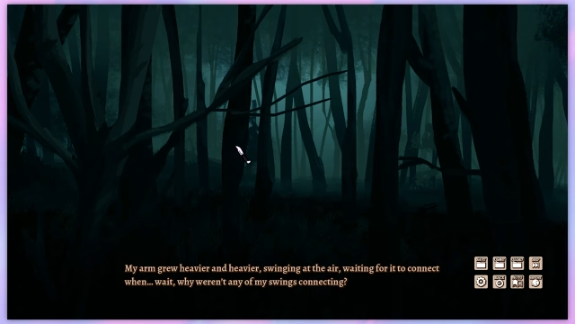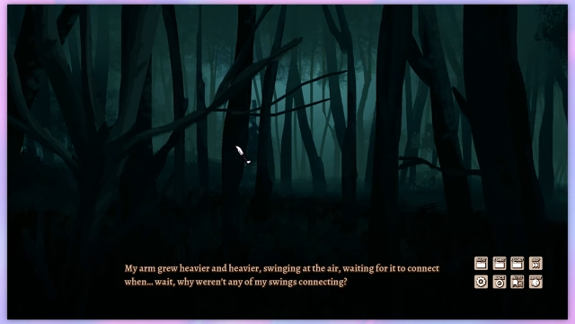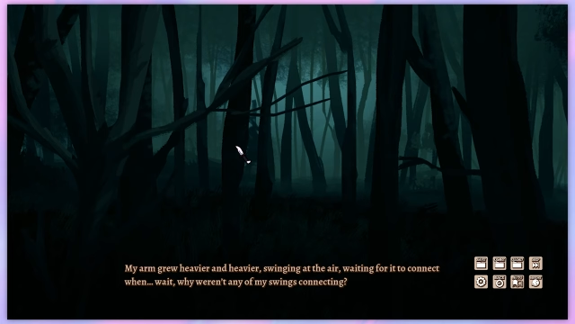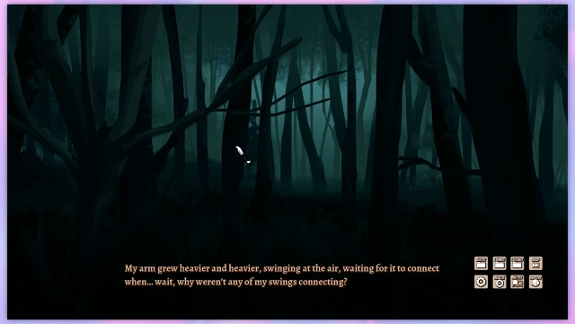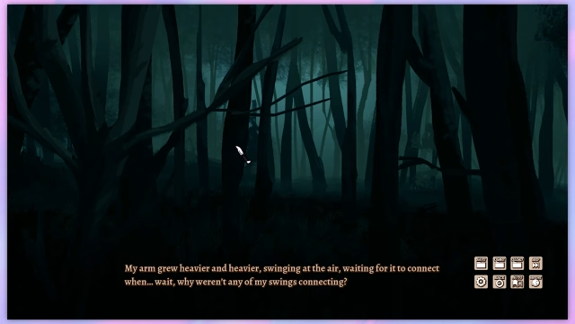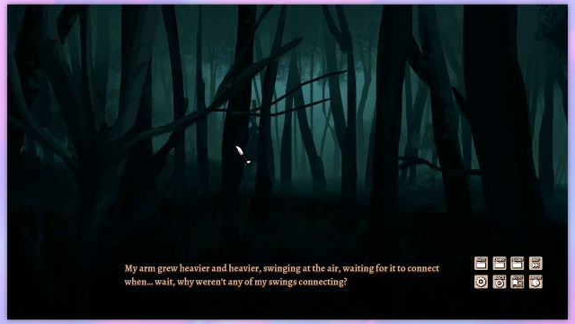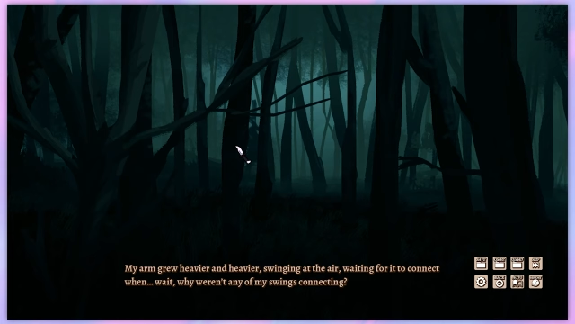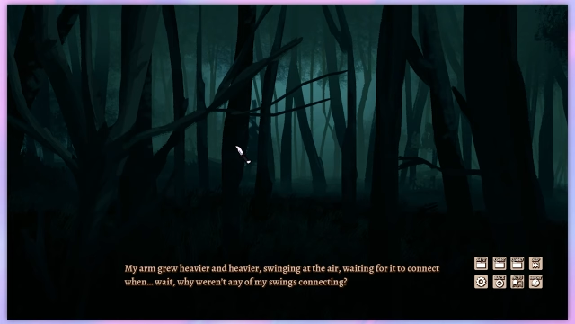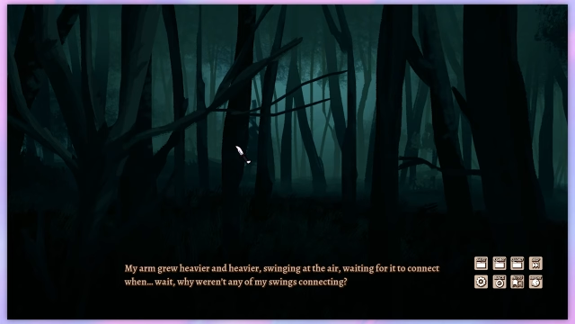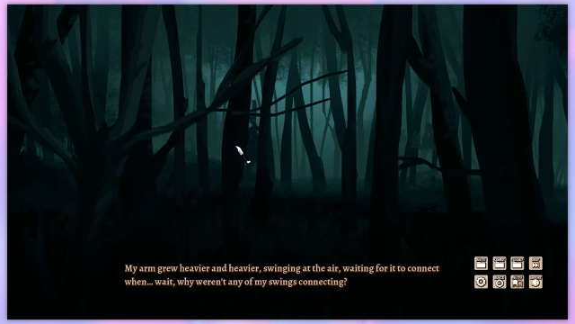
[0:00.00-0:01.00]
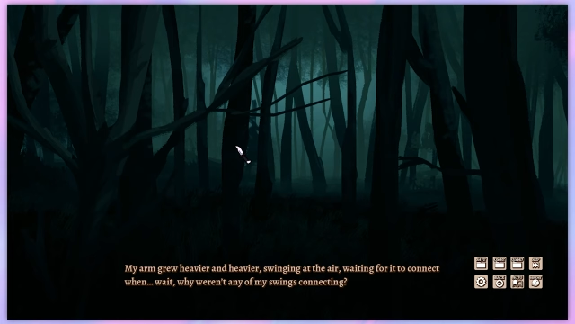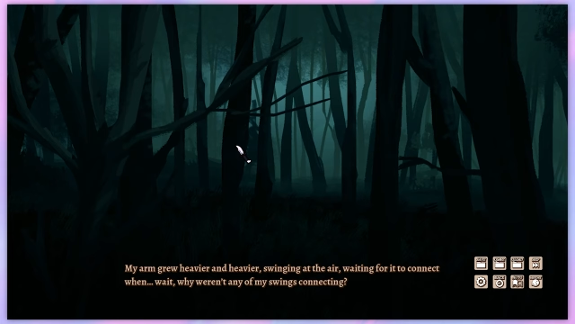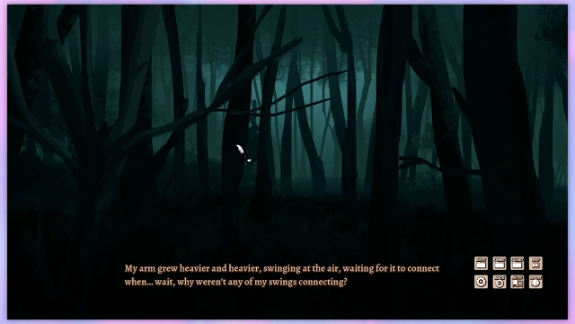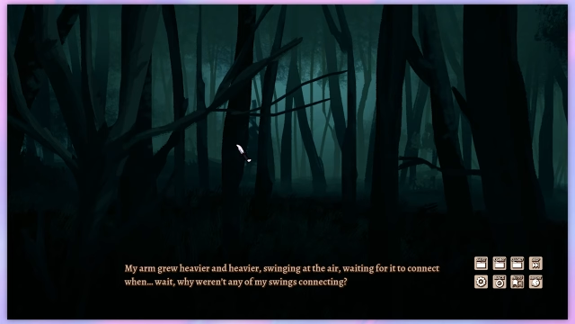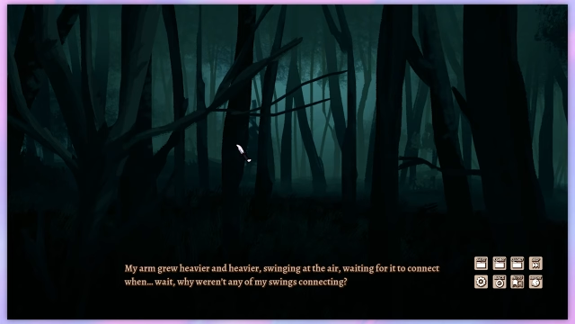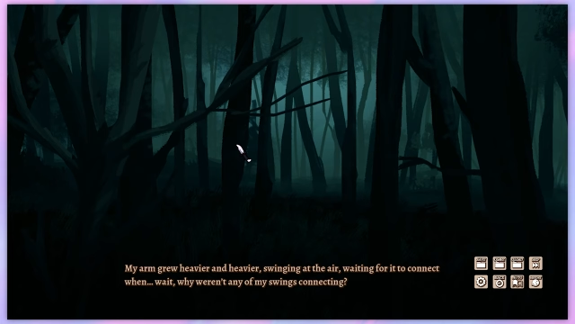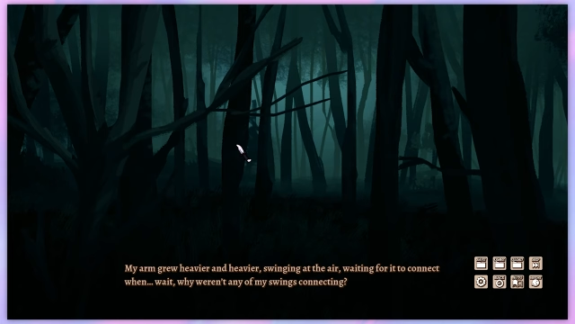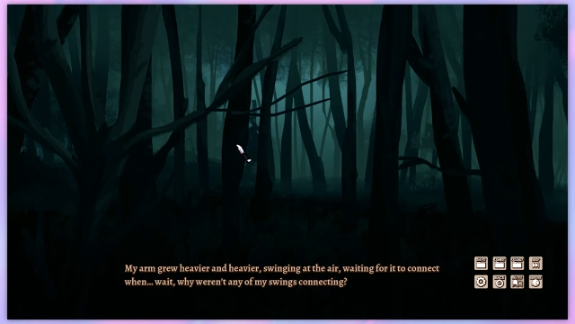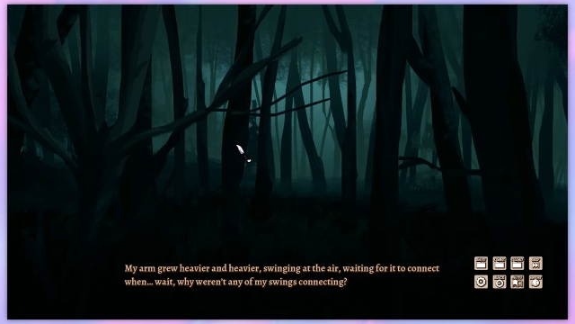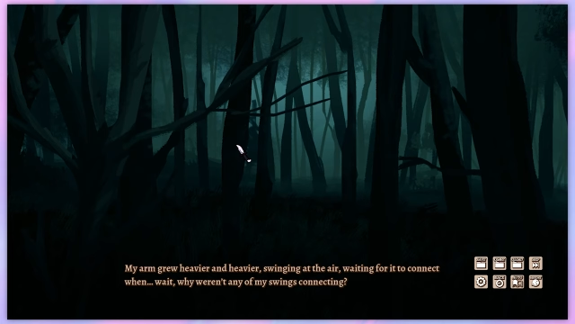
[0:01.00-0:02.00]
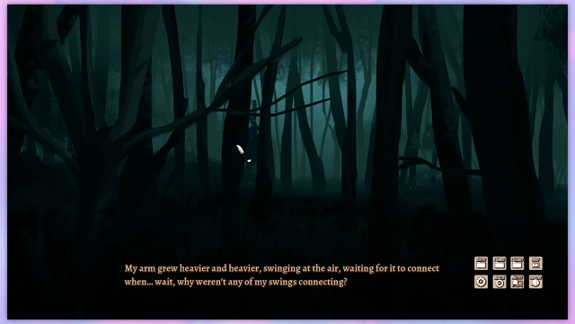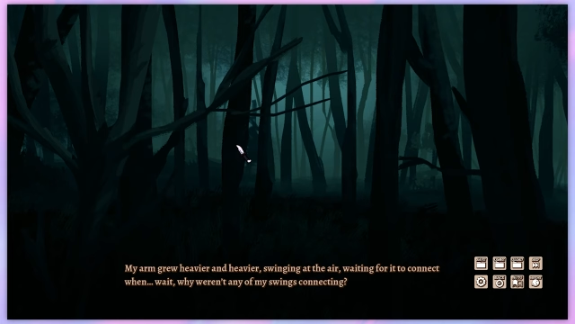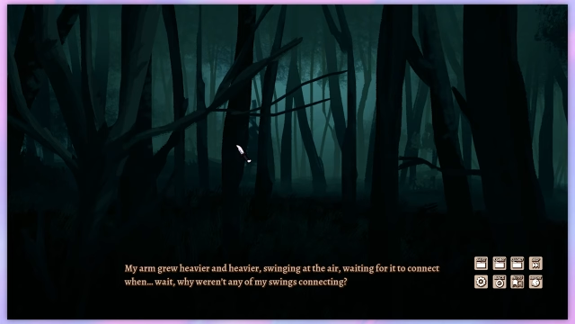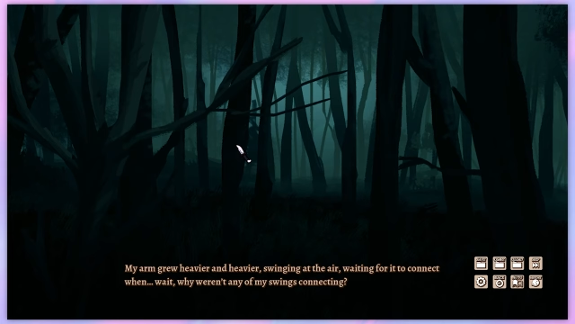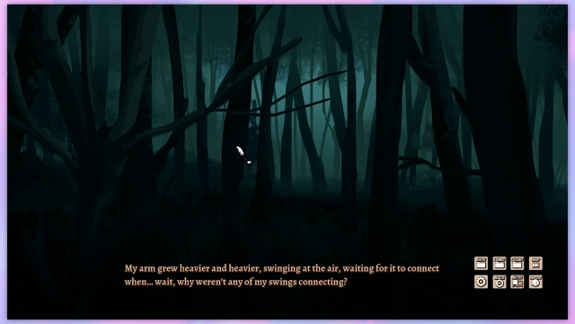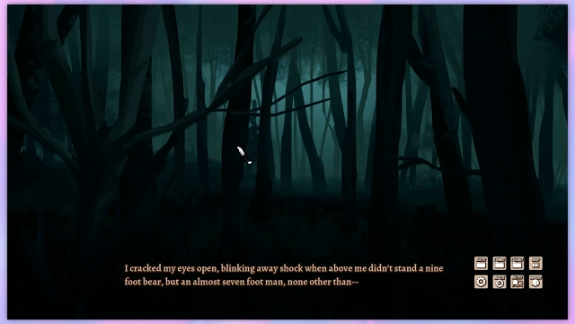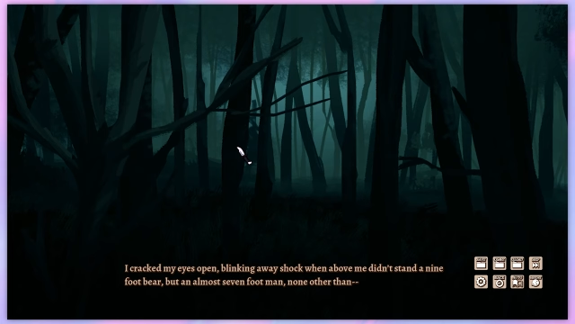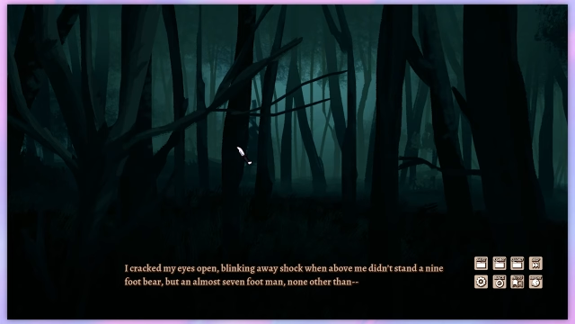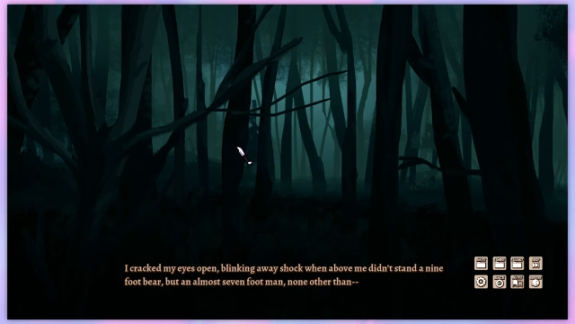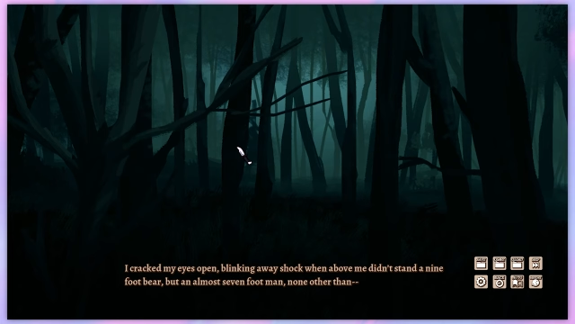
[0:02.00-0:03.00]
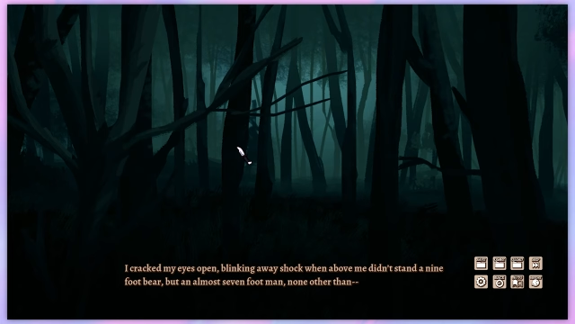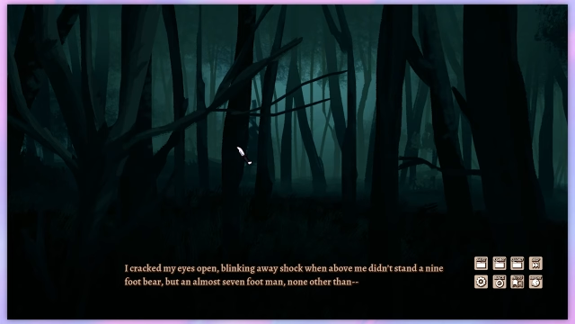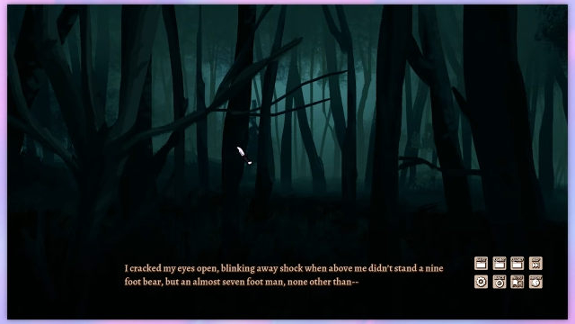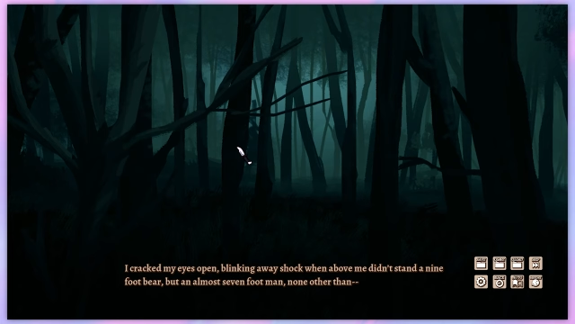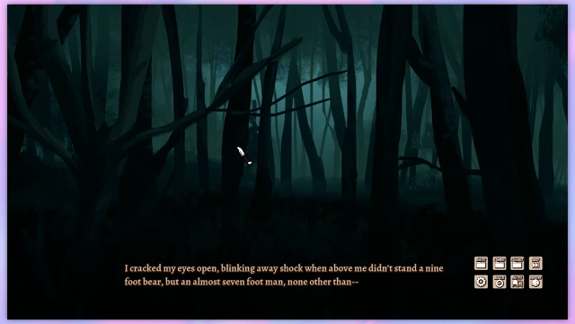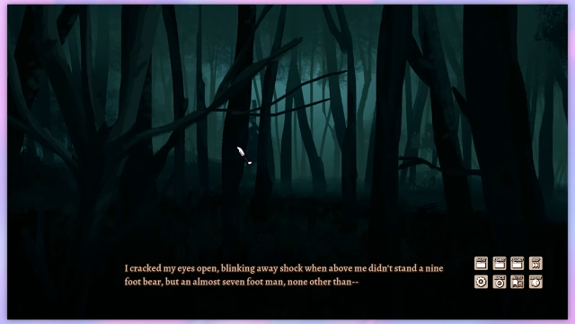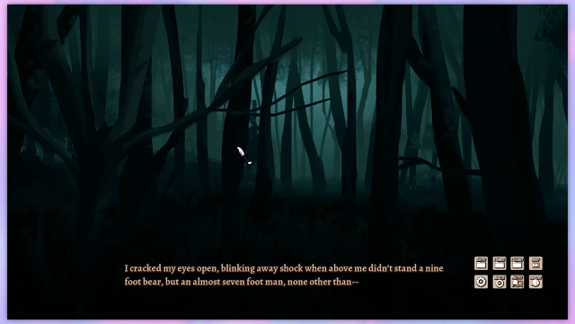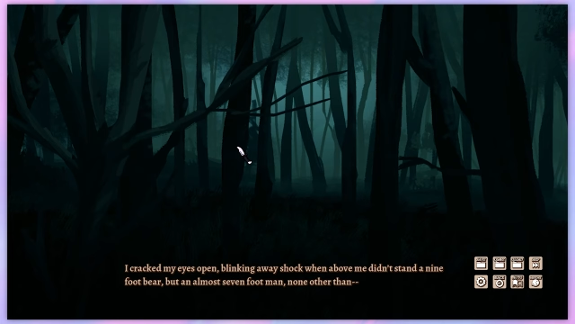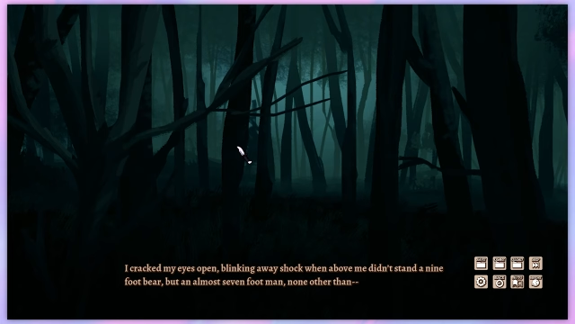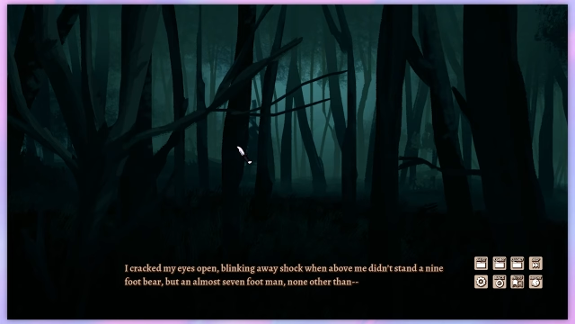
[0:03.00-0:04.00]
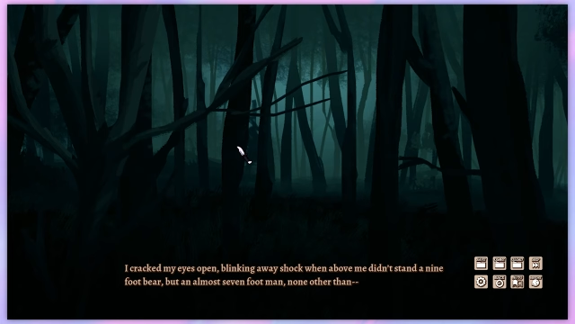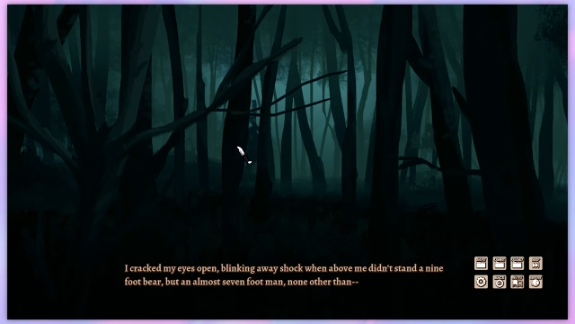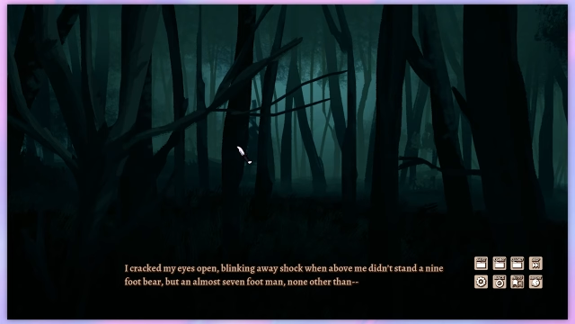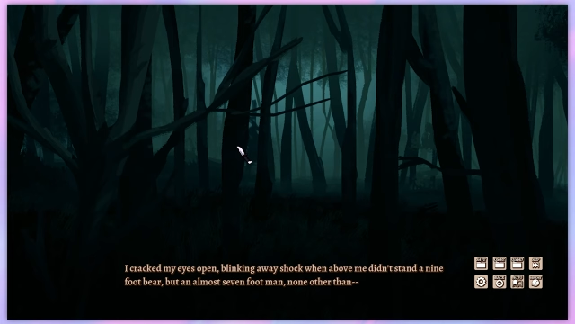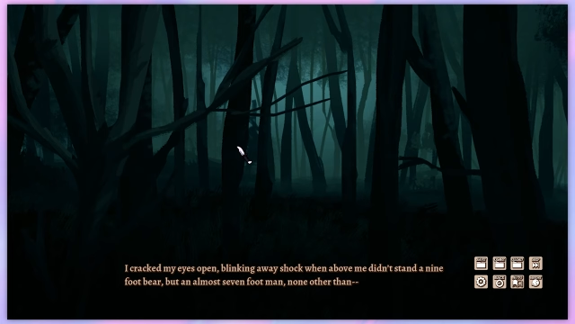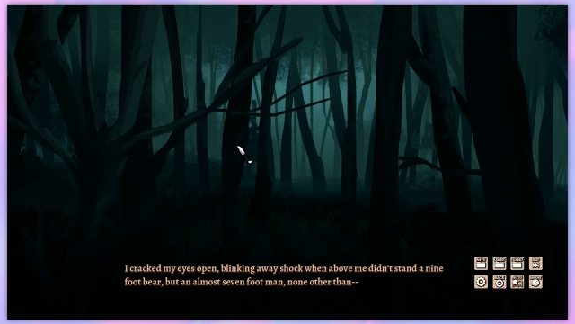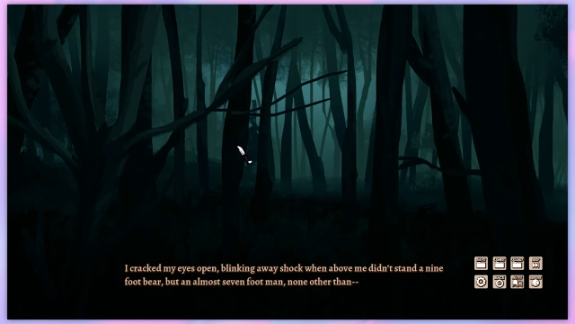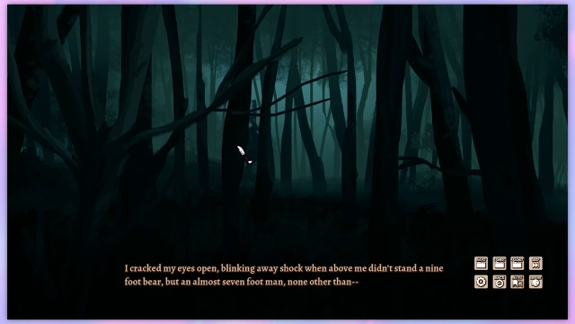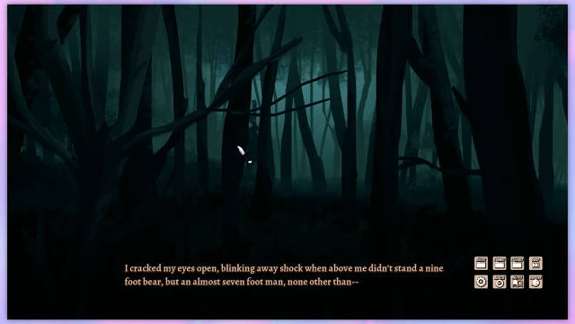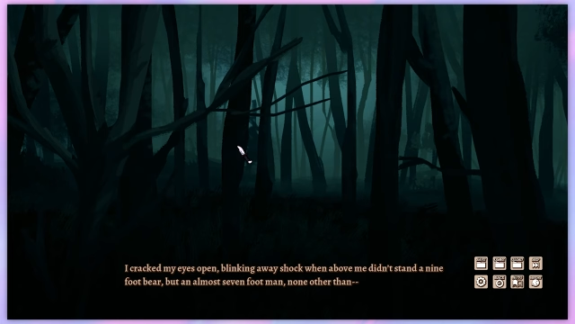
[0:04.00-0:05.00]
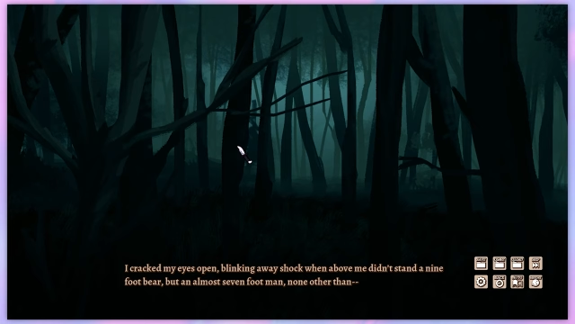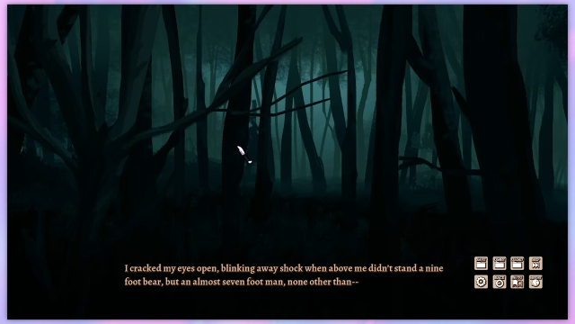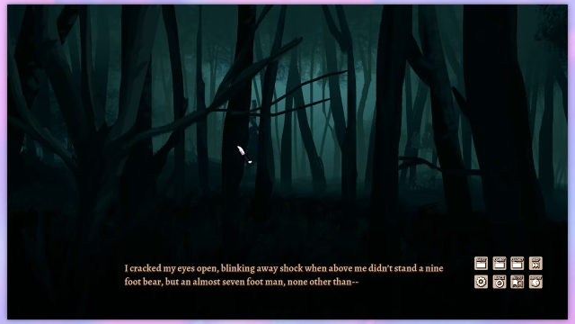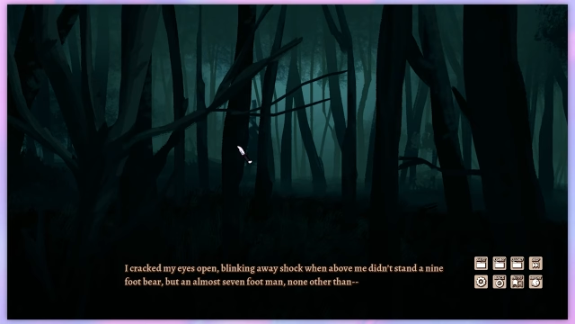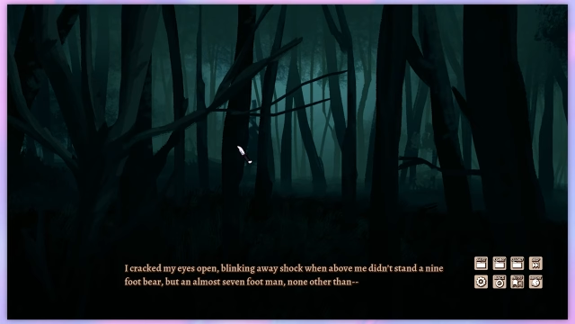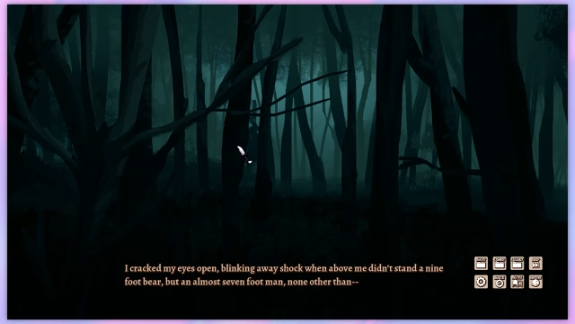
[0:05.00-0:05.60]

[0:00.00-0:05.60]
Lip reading: (no speaker visible)